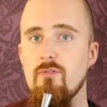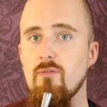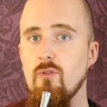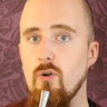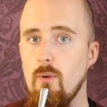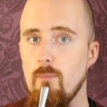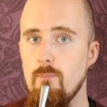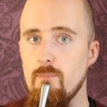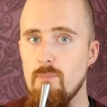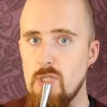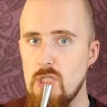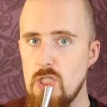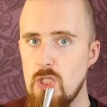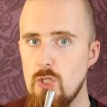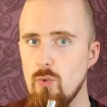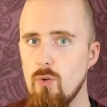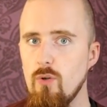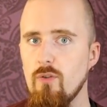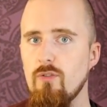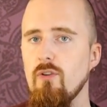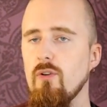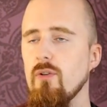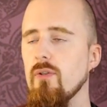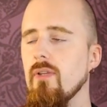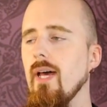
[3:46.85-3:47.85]
for a
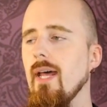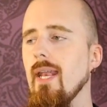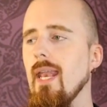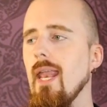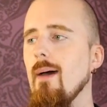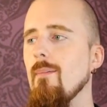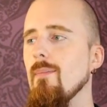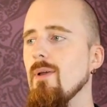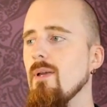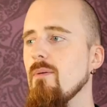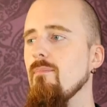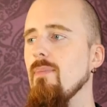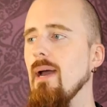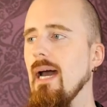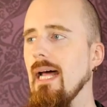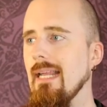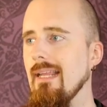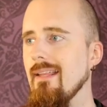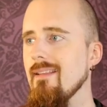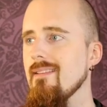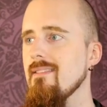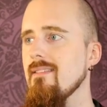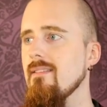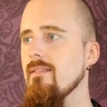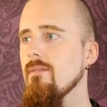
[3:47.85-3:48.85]
beautiful dynamic
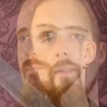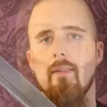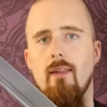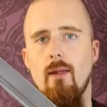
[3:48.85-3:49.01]
balance